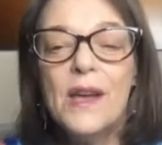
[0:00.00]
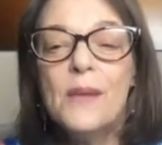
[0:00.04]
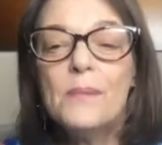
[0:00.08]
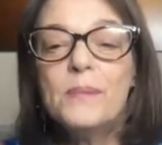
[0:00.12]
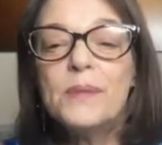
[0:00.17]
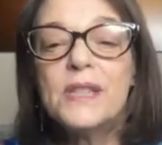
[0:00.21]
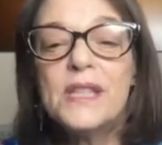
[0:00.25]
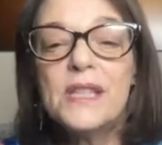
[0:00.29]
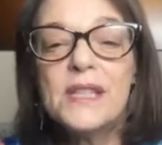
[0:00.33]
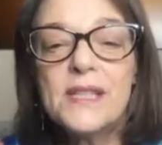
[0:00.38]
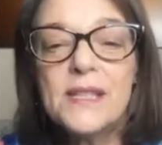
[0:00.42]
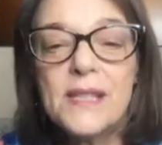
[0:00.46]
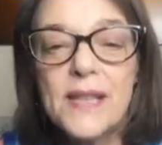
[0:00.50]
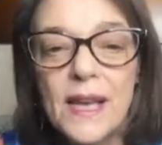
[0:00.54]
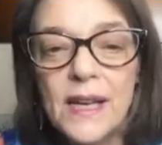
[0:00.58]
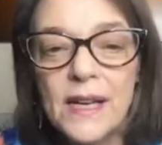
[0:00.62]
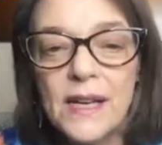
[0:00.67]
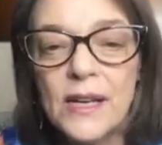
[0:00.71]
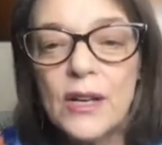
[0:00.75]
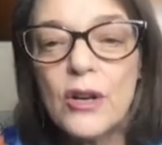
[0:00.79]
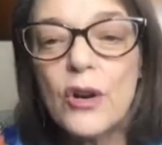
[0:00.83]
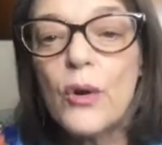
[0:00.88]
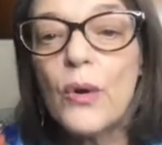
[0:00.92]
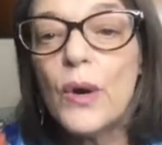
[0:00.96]
But the sun
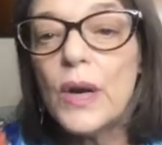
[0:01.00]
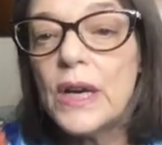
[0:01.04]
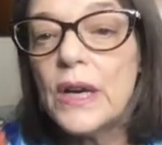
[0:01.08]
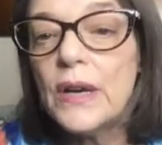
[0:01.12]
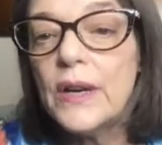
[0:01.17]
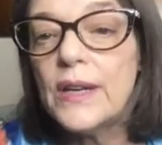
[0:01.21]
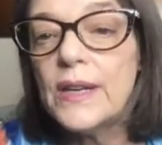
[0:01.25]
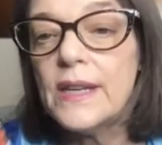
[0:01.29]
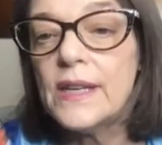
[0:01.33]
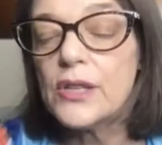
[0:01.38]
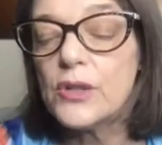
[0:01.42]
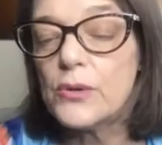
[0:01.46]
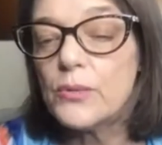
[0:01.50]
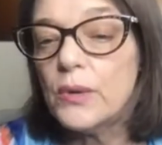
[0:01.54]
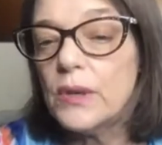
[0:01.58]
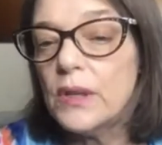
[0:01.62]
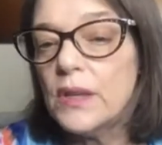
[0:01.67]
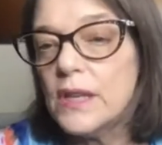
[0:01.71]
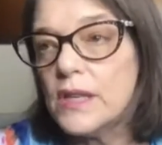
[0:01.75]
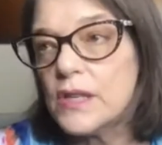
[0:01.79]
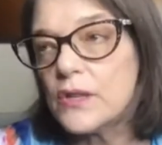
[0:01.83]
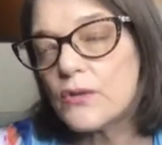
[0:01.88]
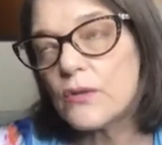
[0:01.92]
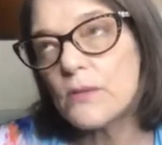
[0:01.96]
in Aquarius
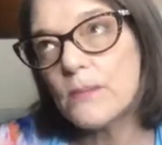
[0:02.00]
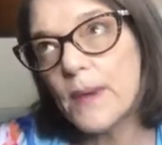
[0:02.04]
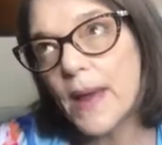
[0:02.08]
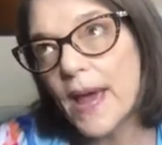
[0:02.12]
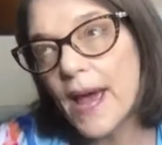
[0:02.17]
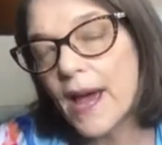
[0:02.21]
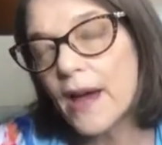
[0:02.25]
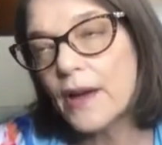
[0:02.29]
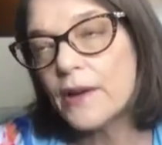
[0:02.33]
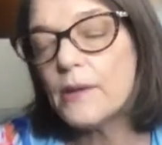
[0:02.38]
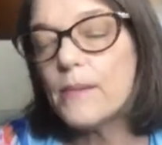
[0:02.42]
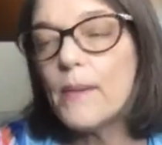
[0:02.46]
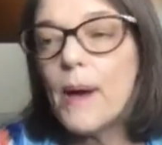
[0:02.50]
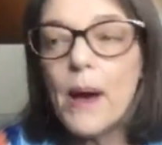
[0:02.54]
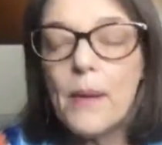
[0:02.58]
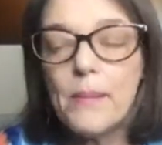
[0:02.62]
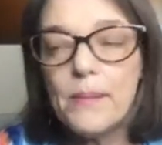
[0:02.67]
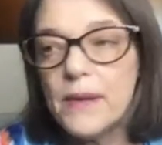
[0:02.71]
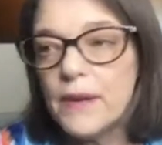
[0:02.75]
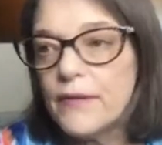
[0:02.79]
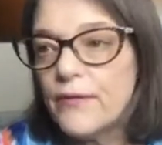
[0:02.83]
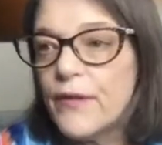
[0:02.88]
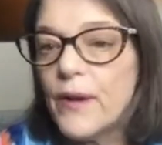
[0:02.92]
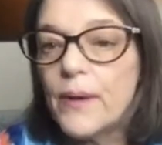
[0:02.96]
really is from now to about
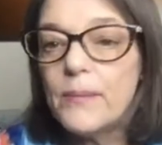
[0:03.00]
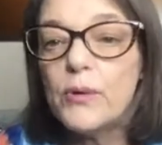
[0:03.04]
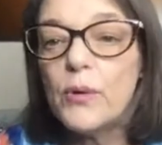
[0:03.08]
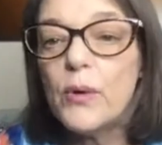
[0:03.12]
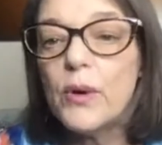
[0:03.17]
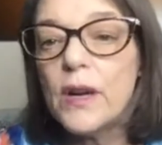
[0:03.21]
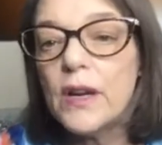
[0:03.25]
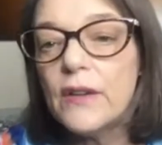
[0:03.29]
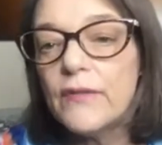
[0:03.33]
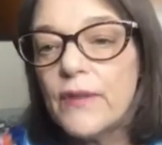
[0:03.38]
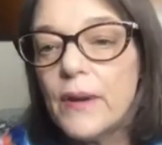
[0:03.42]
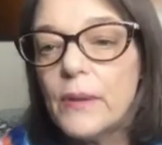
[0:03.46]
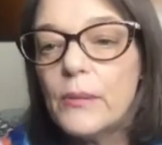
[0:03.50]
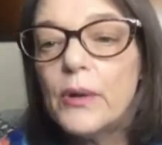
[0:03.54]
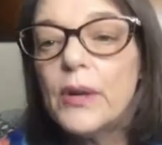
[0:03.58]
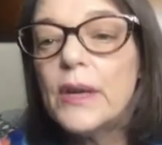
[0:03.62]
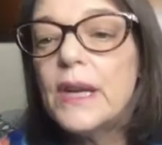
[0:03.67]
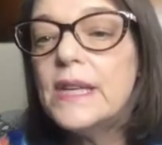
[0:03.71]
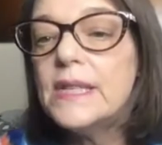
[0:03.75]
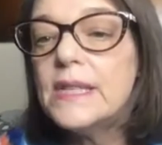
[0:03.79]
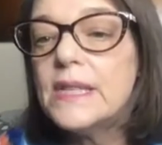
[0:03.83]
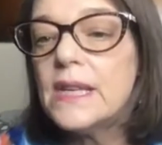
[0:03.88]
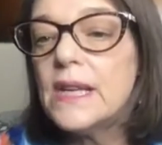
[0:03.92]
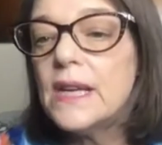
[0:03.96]
mid-February,
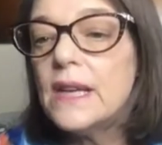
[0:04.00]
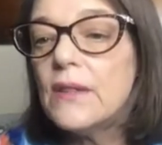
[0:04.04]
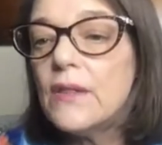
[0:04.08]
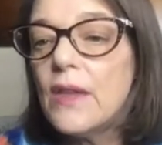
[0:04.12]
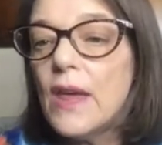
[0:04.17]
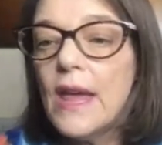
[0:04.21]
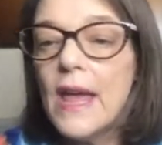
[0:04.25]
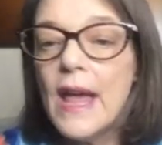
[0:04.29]
February 18th.